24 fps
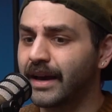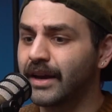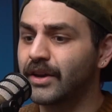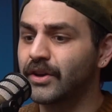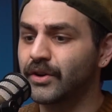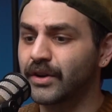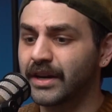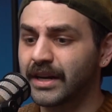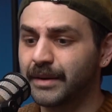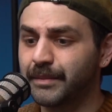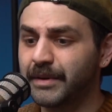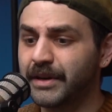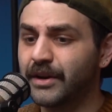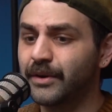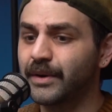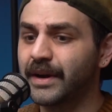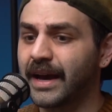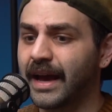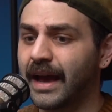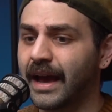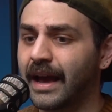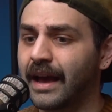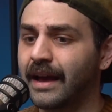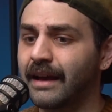you're going to be
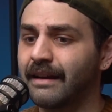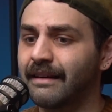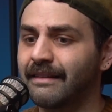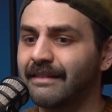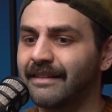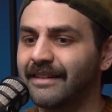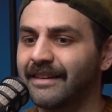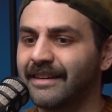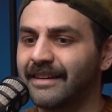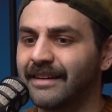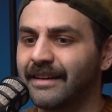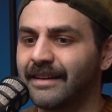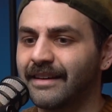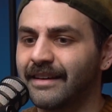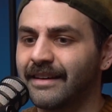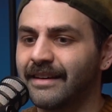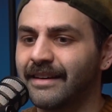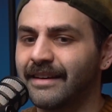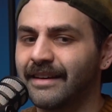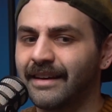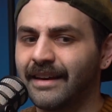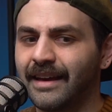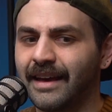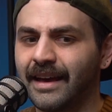okay."
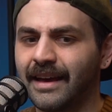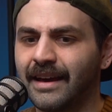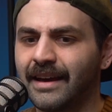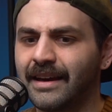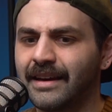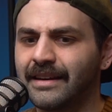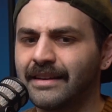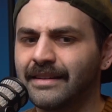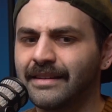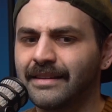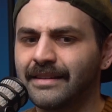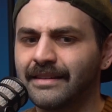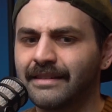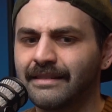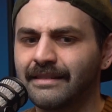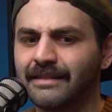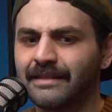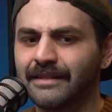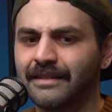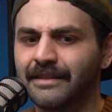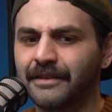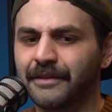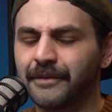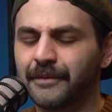And
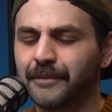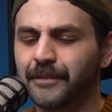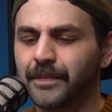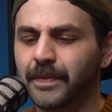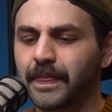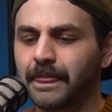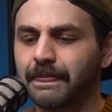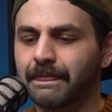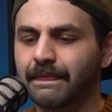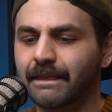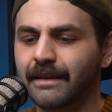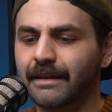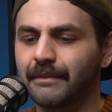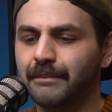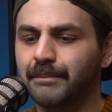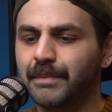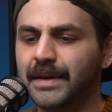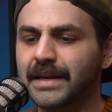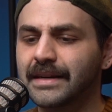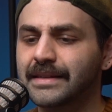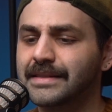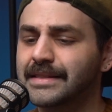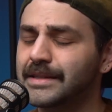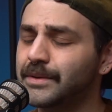
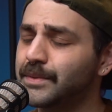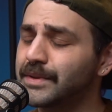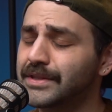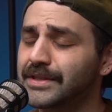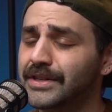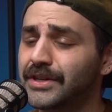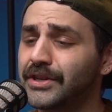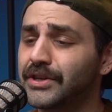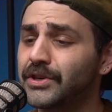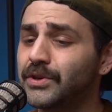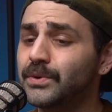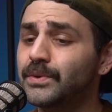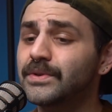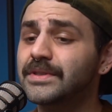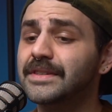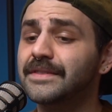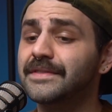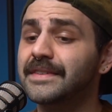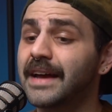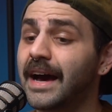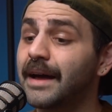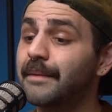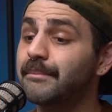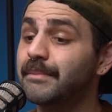because he was accused of
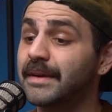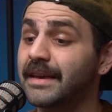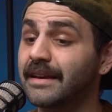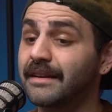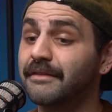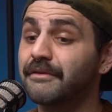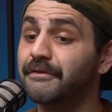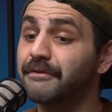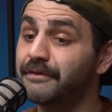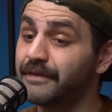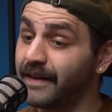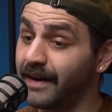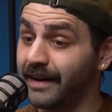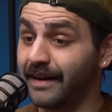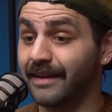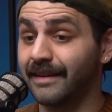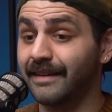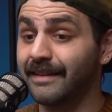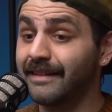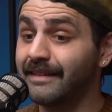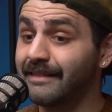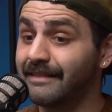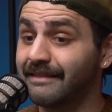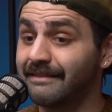not being
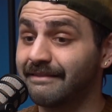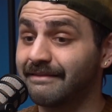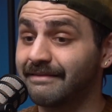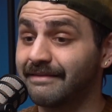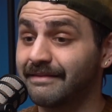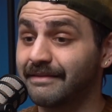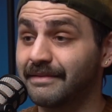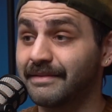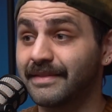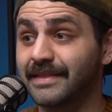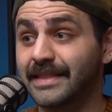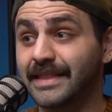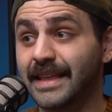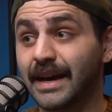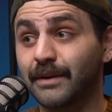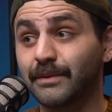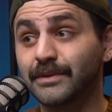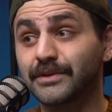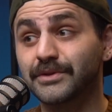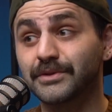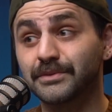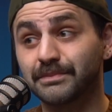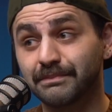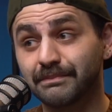fun. That
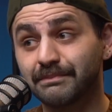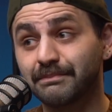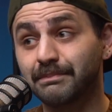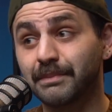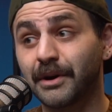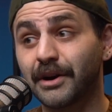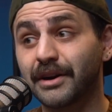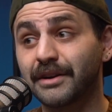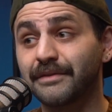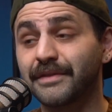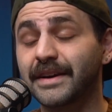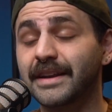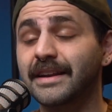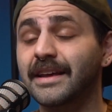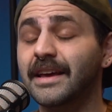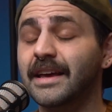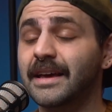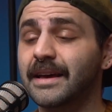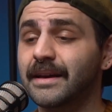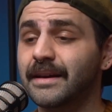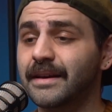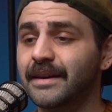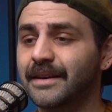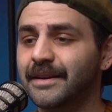was part of it.
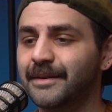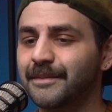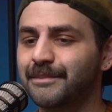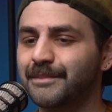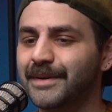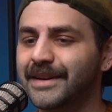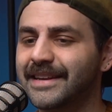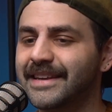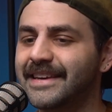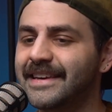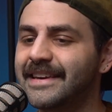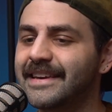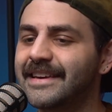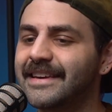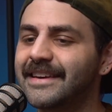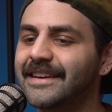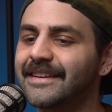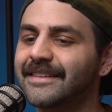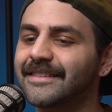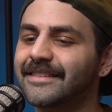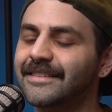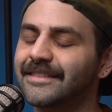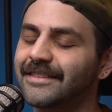Yeah. But he